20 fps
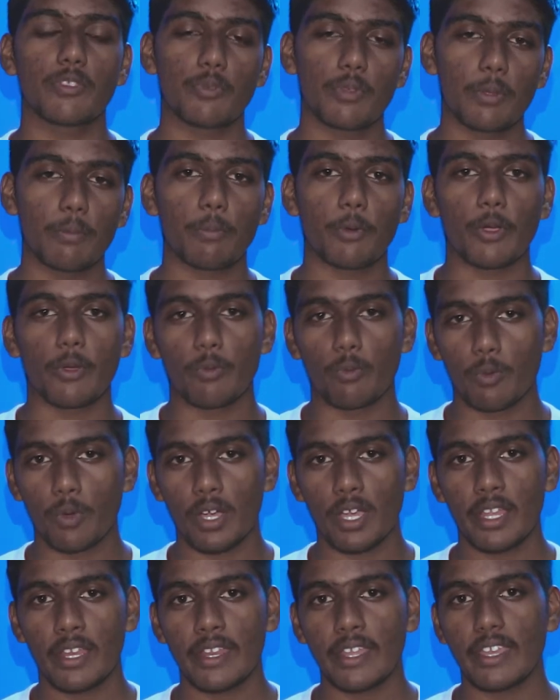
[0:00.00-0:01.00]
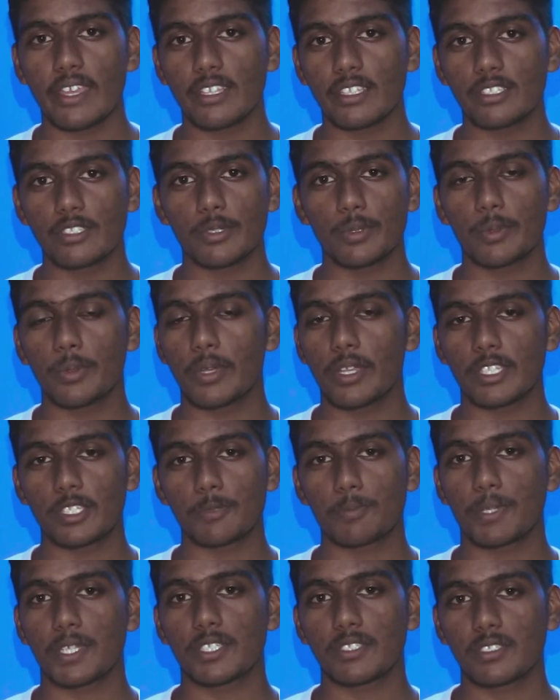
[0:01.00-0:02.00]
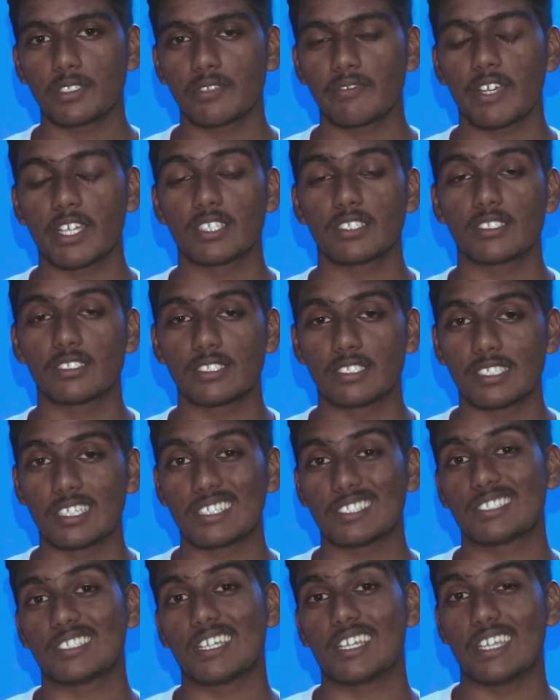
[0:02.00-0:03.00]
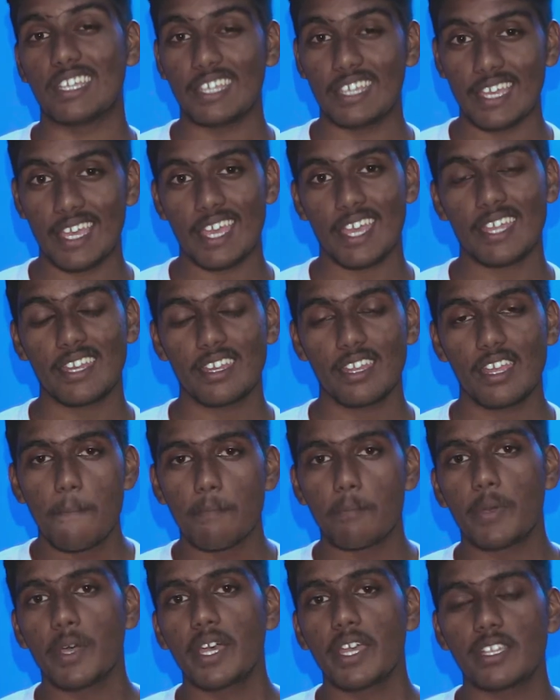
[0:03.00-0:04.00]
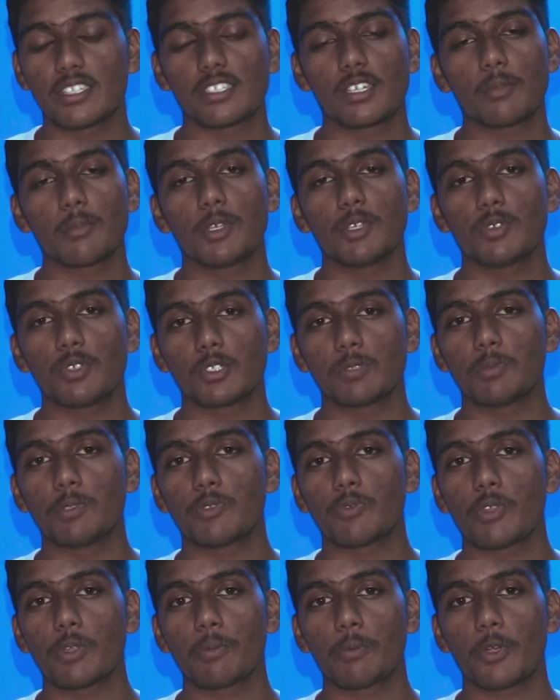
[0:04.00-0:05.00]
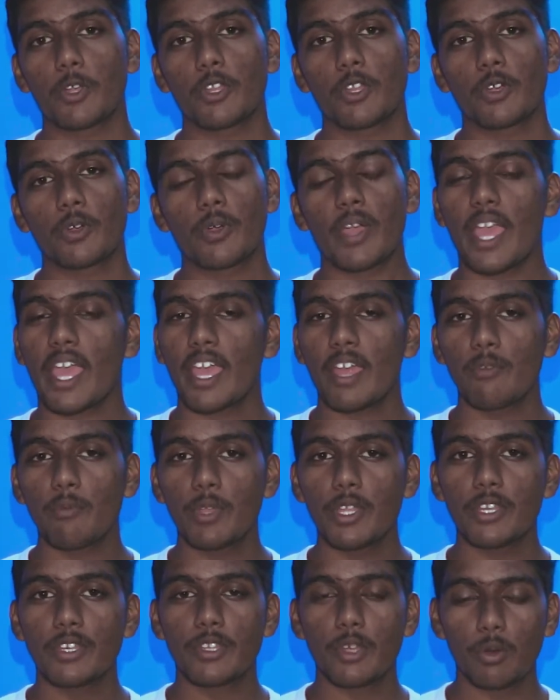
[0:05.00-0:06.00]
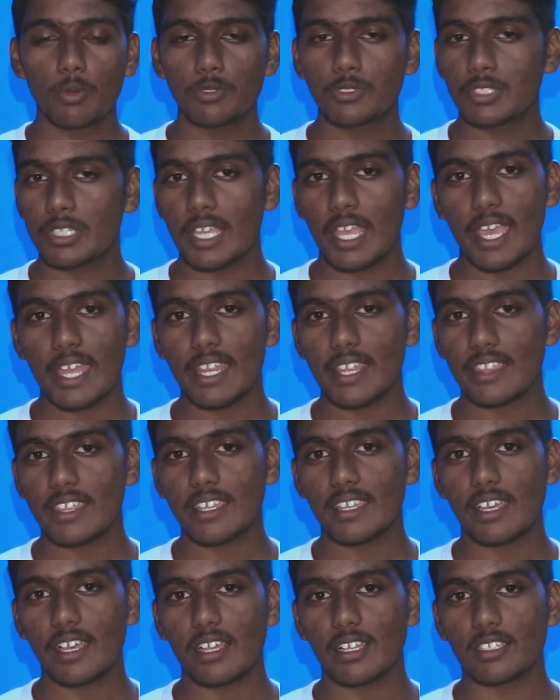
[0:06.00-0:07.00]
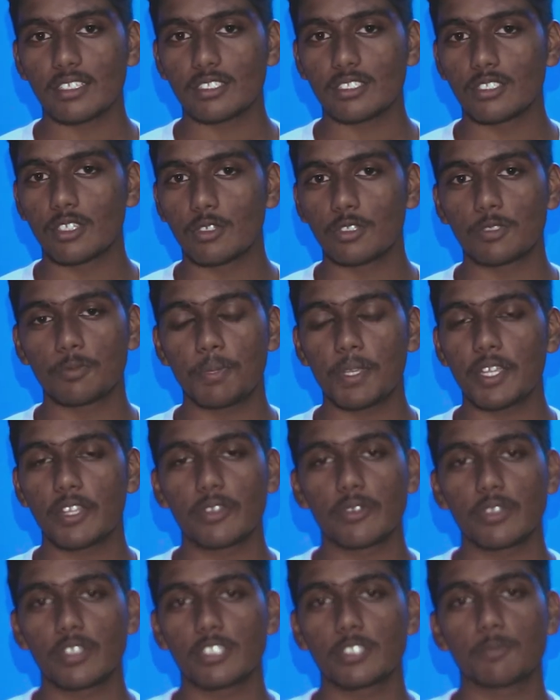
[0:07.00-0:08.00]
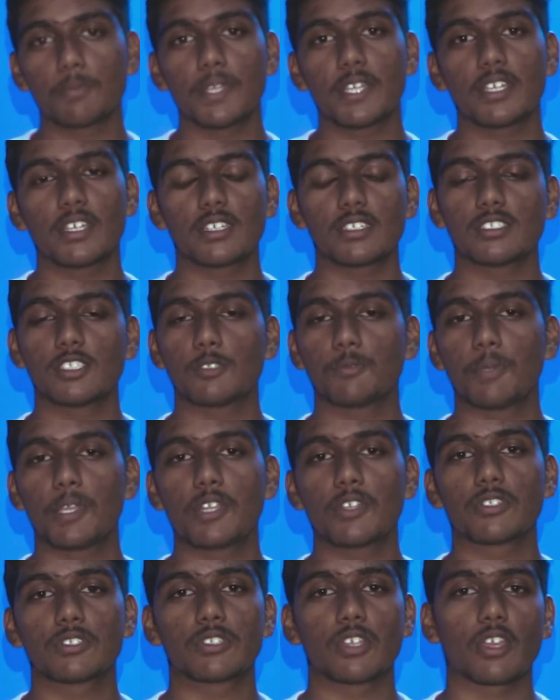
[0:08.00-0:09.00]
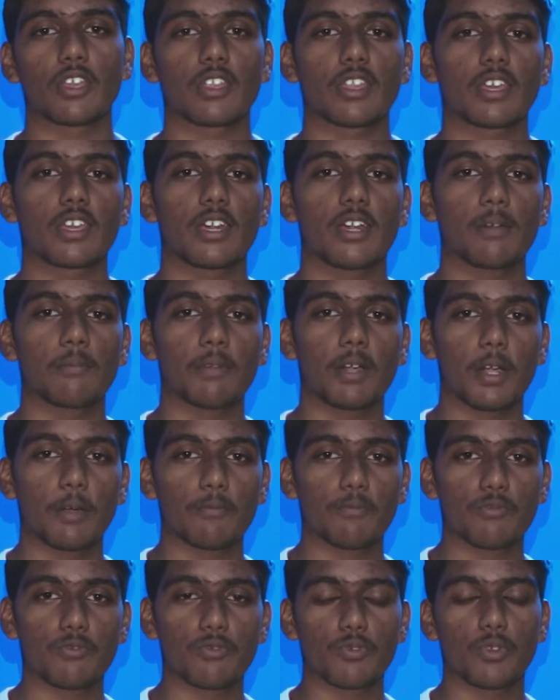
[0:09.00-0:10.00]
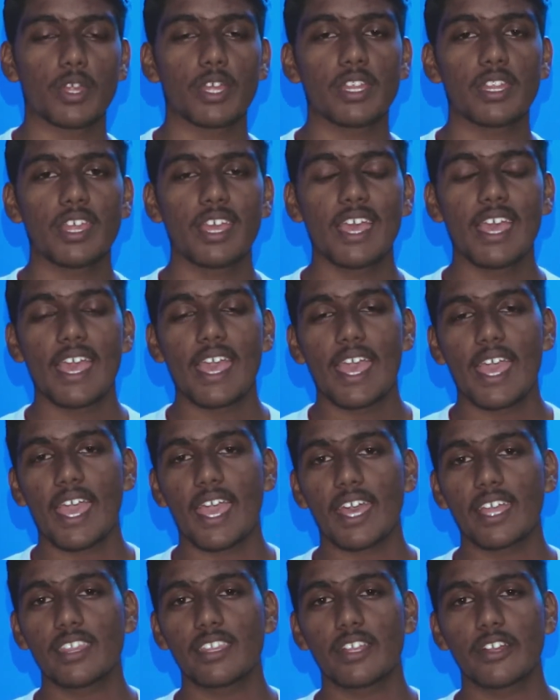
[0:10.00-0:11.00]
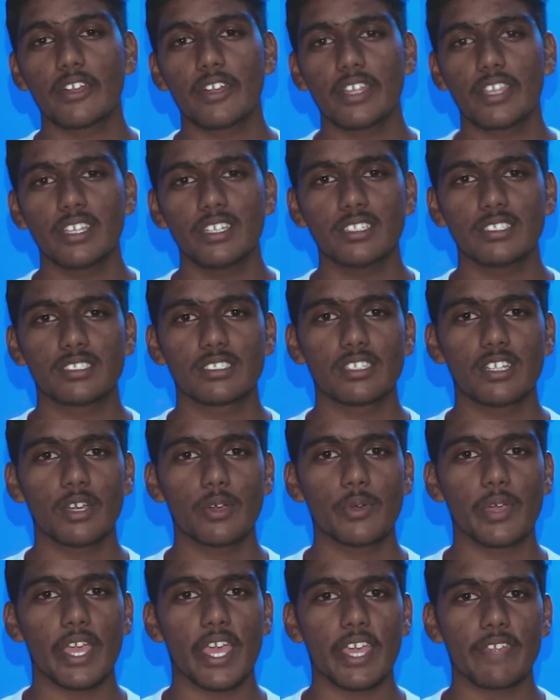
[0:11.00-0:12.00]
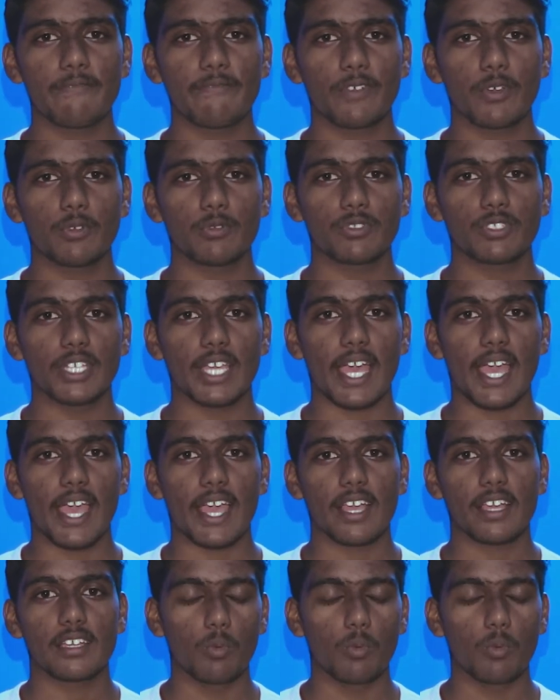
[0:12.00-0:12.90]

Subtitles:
3.1 into its Pixel devices just yet, but it's gonna be USB 3.0, and we don't see anything else. No speaker grills, because the speakers are gonna come up front. And there is no headphone jack.